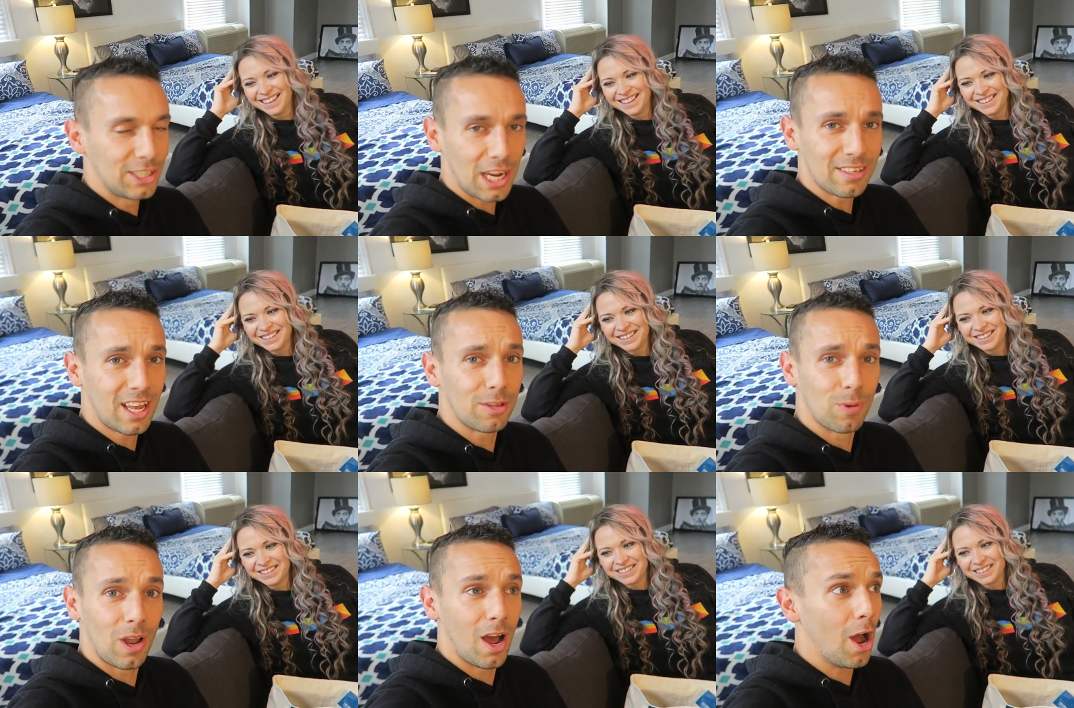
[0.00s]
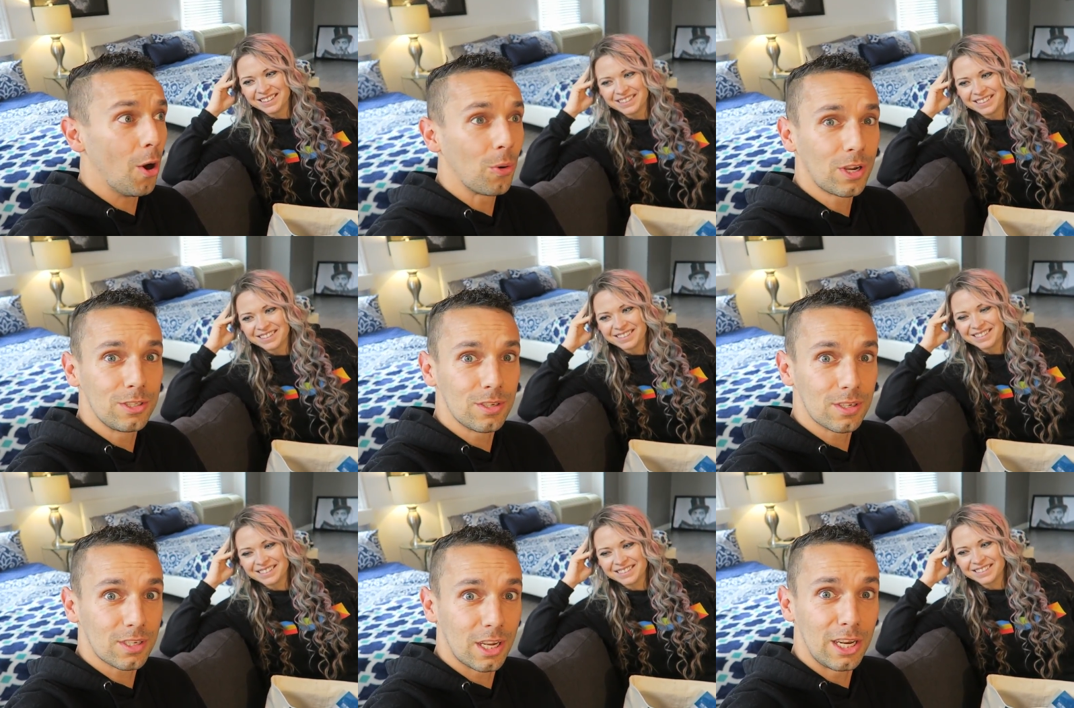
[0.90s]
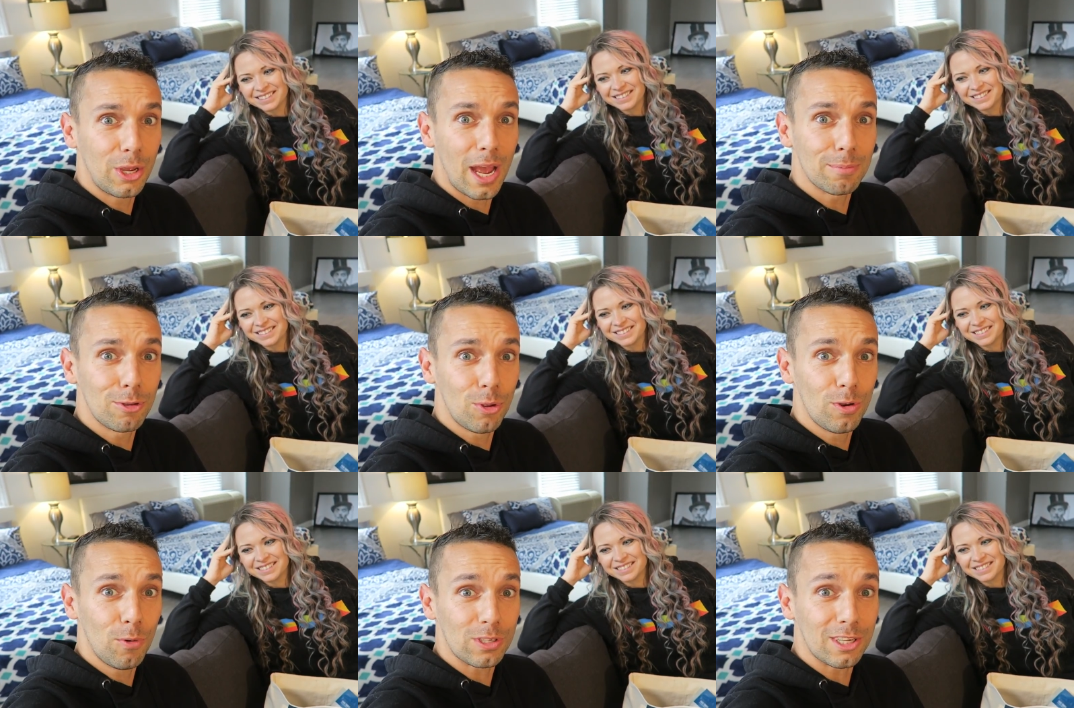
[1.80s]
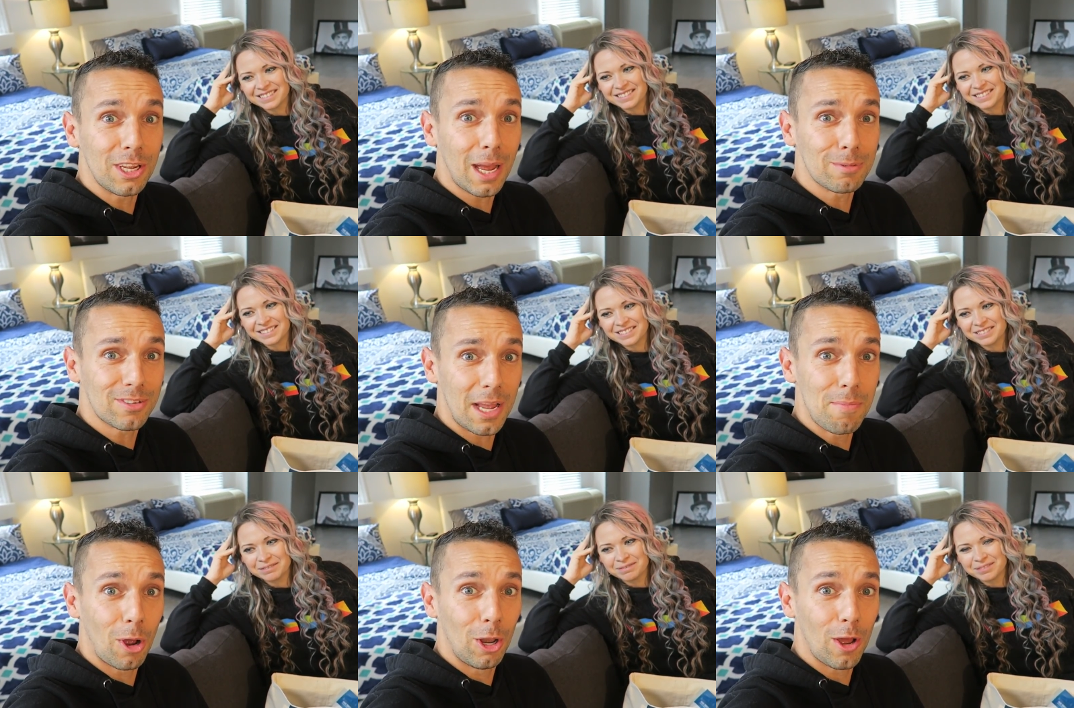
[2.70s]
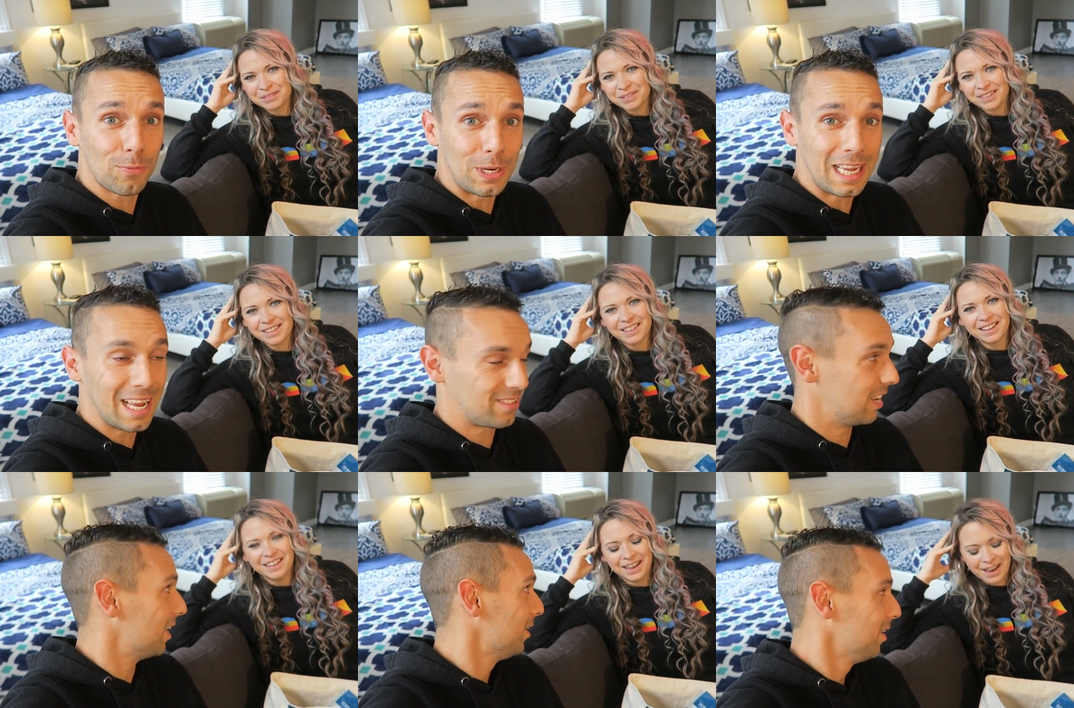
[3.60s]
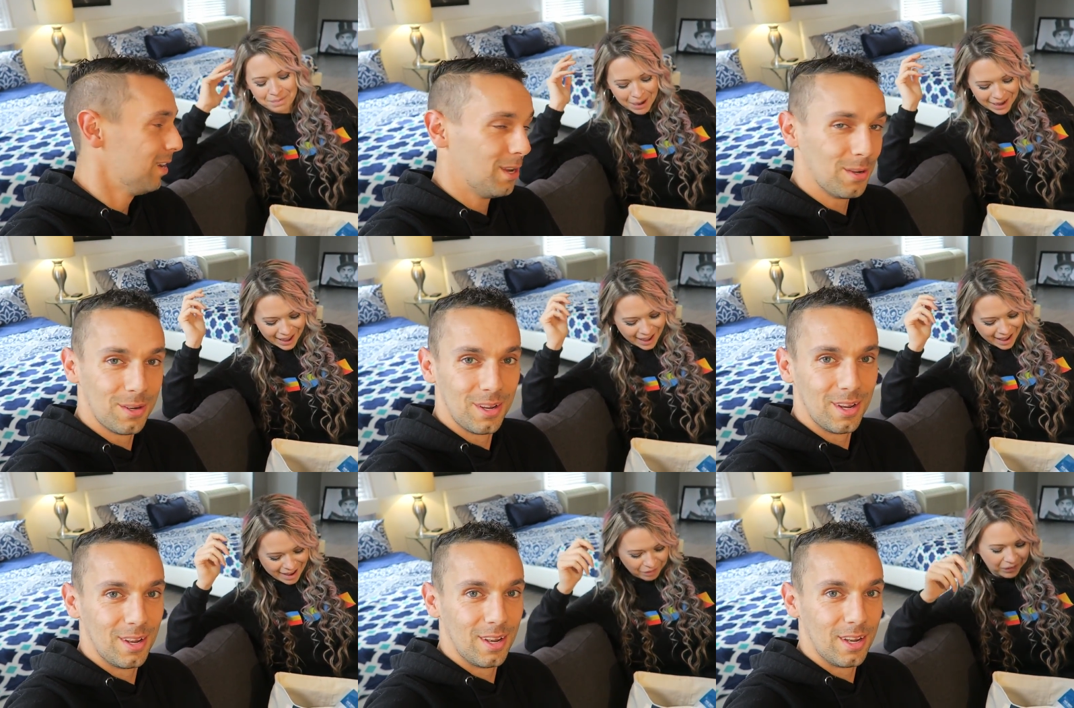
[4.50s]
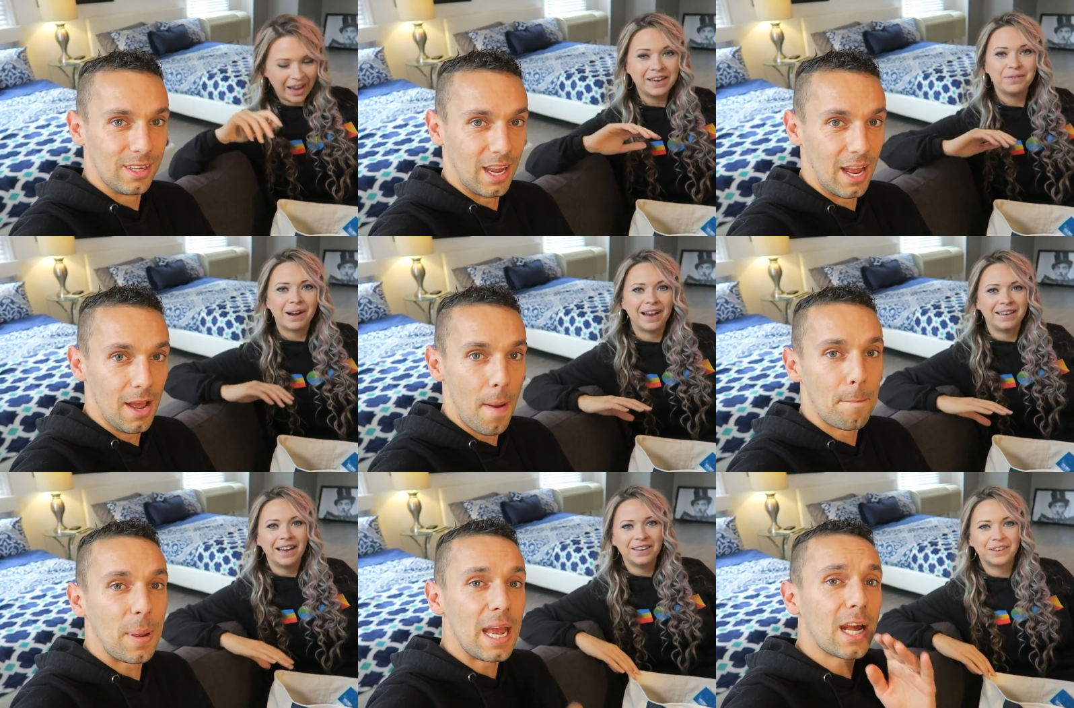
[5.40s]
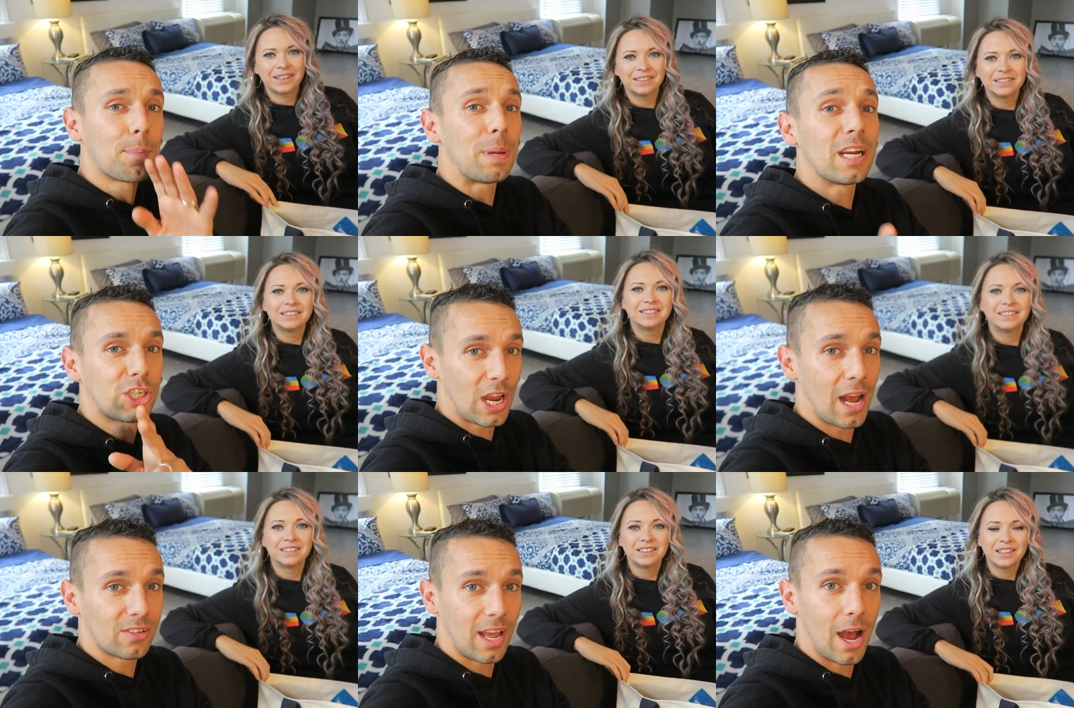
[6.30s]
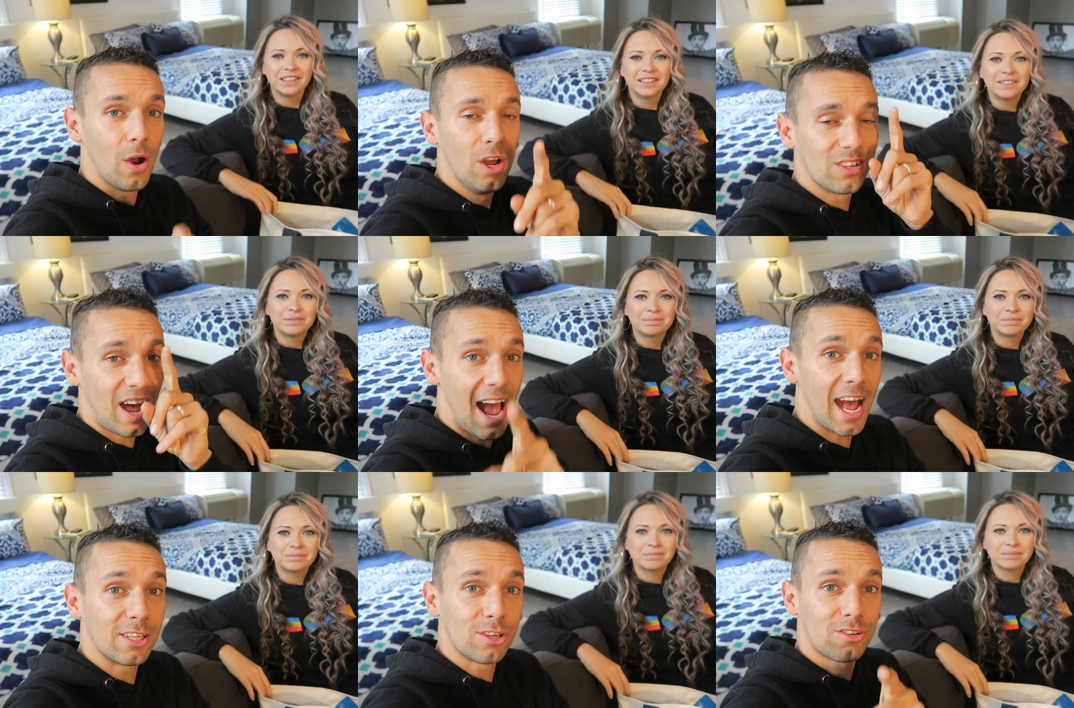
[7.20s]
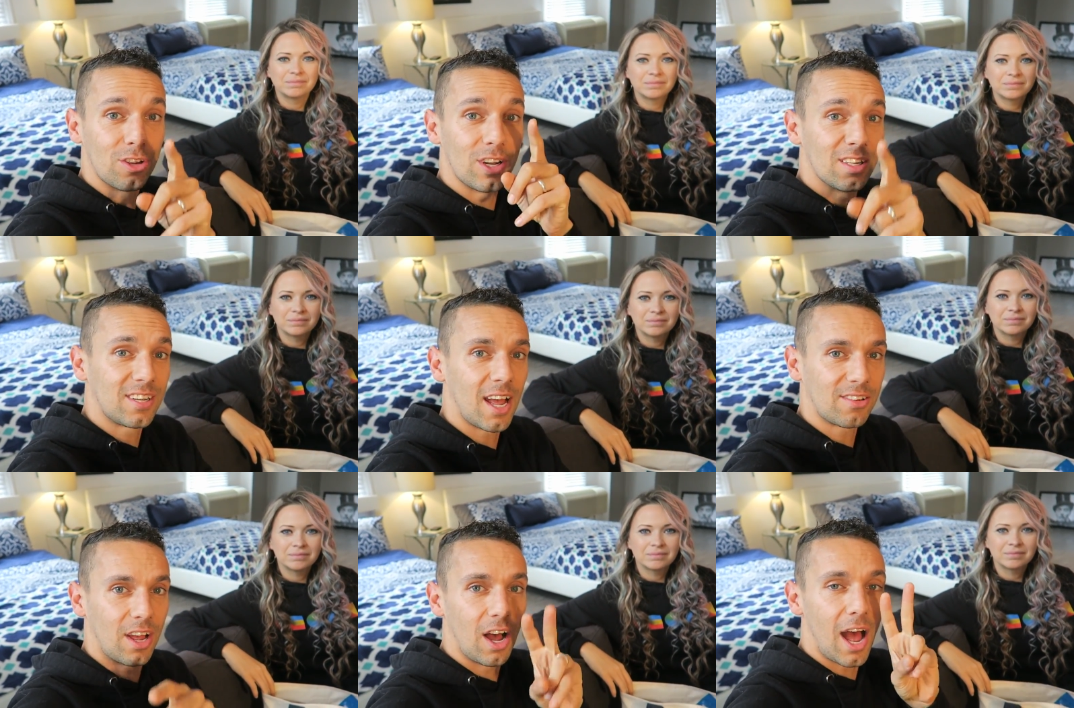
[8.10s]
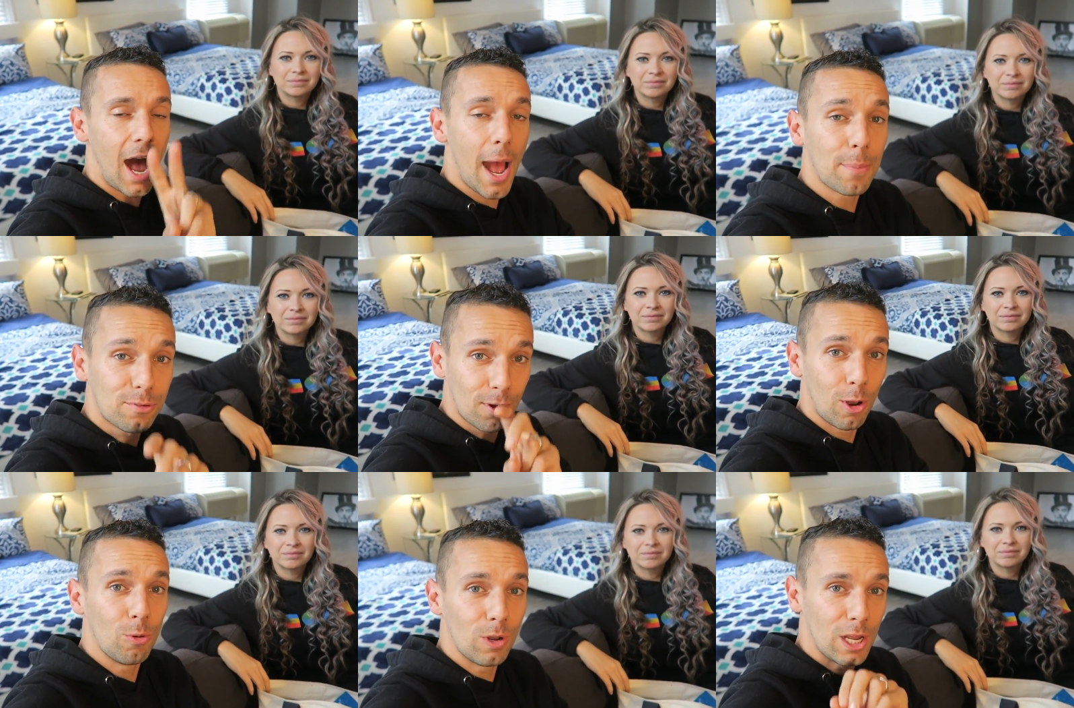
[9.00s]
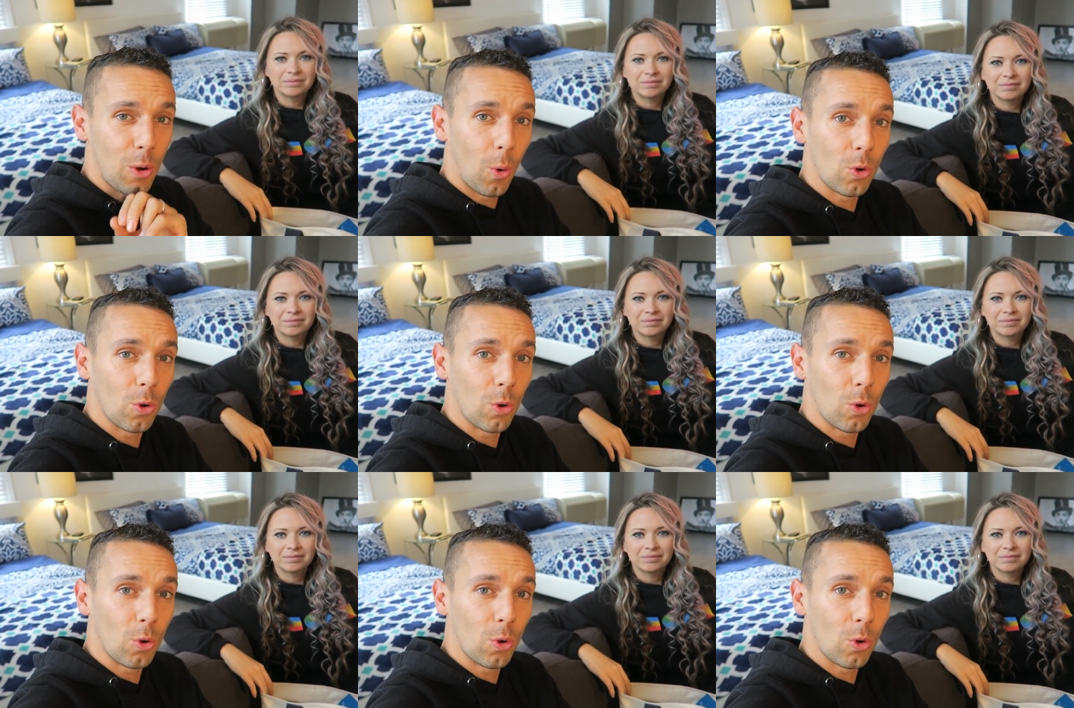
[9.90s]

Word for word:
Speaker 1: And Jen's kids were like, oh, can you get him to do the voice? Can you get him to say my life when he gets here?
Speaker 2: Hey, my life.
Speaker 1: Anyway. Yeah. Big, big shout out to Anderson and Tessa. Absolutely